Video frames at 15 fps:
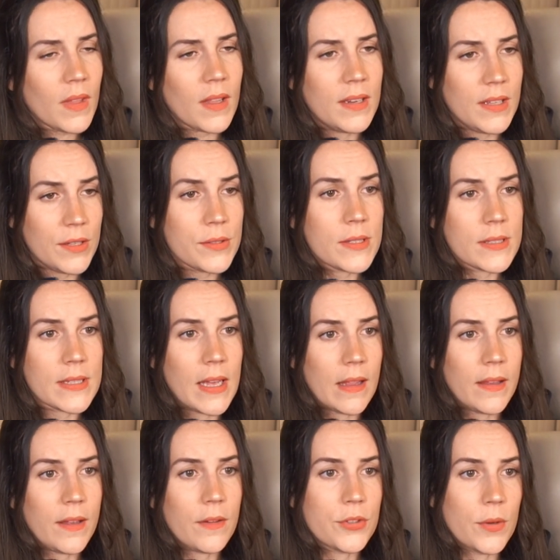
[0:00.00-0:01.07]
And he uses the
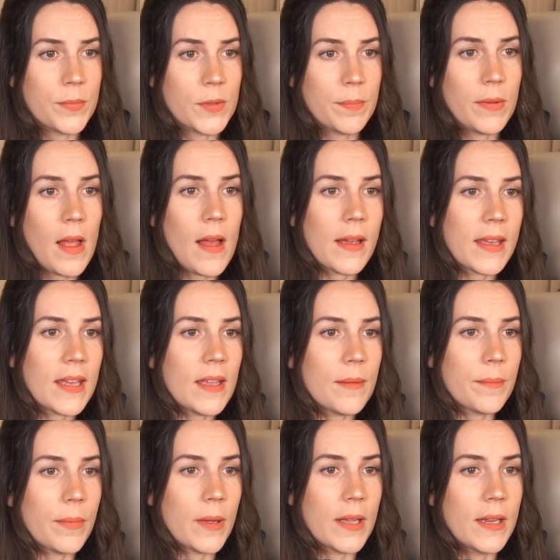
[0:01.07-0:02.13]
heliotrope to block
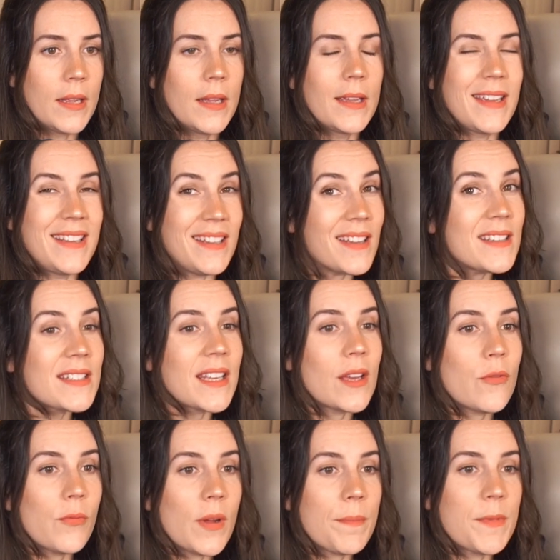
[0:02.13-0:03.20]
it, but he does
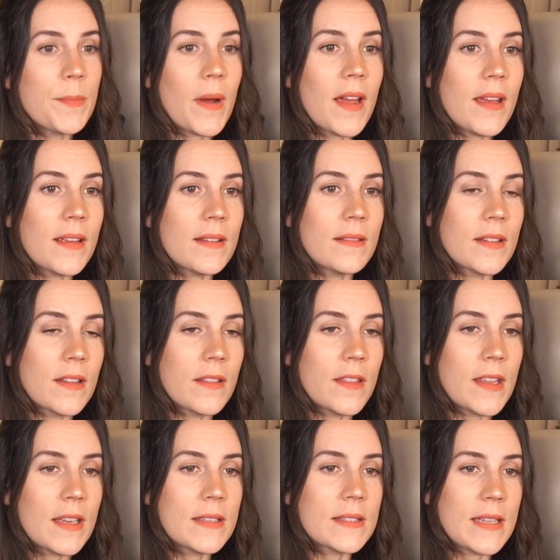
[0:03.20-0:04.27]
get whipped by the
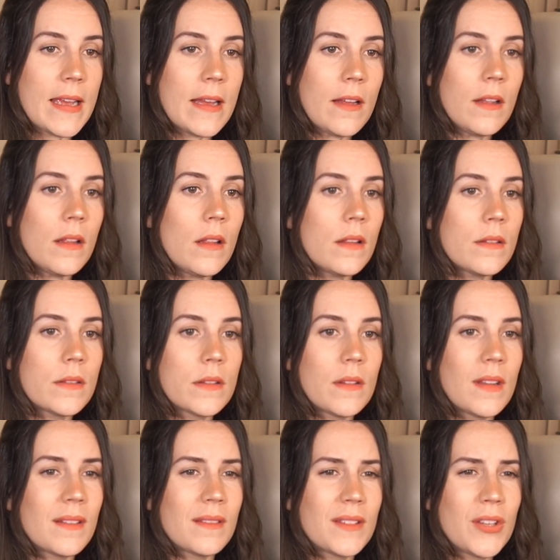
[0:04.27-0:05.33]
thing's tail
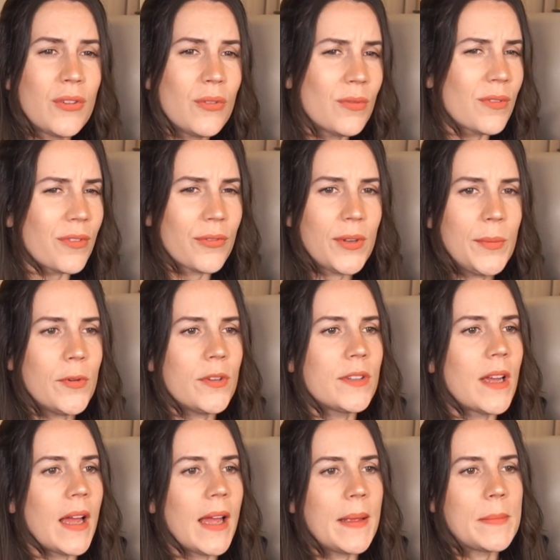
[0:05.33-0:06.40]
2 or 3 more
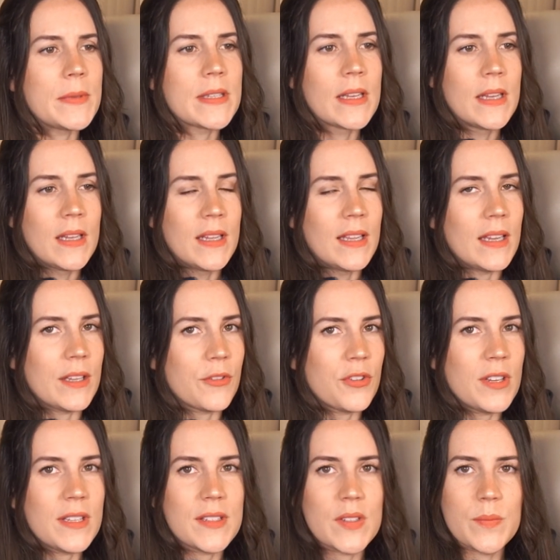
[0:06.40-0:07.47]
times. It
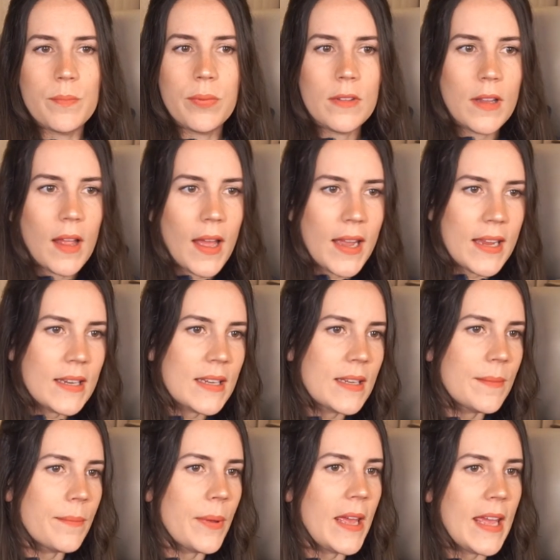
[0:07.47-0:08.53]
creates this
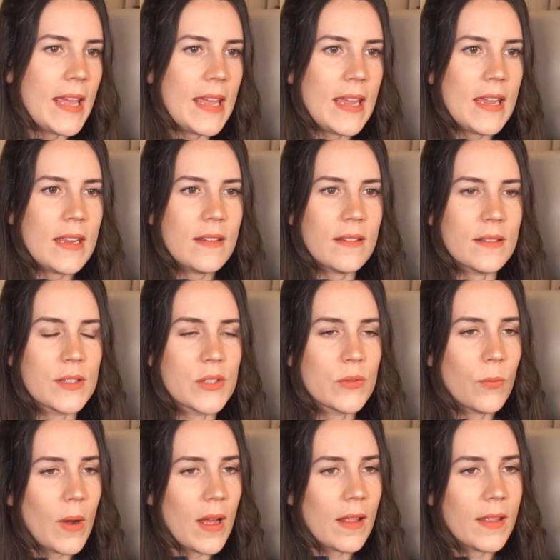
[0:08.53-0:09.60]
blinding pain,
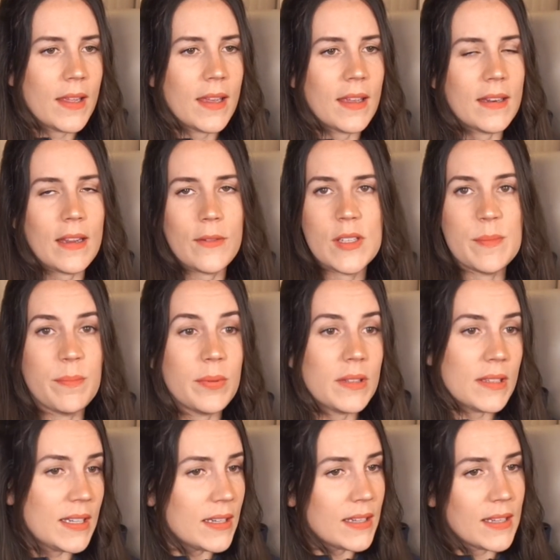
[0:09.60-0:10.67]
swelling, and now he's
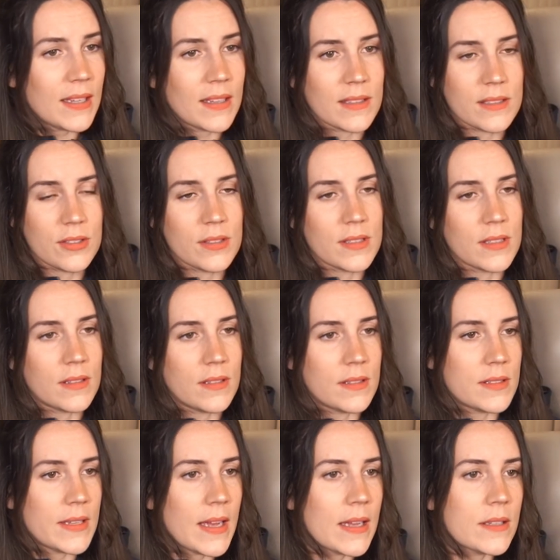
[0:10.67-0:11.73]
bleeding. It's just a
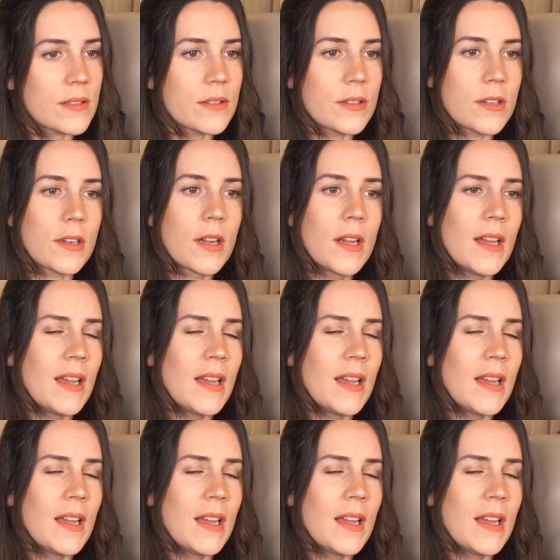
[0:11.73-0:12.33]
disaster.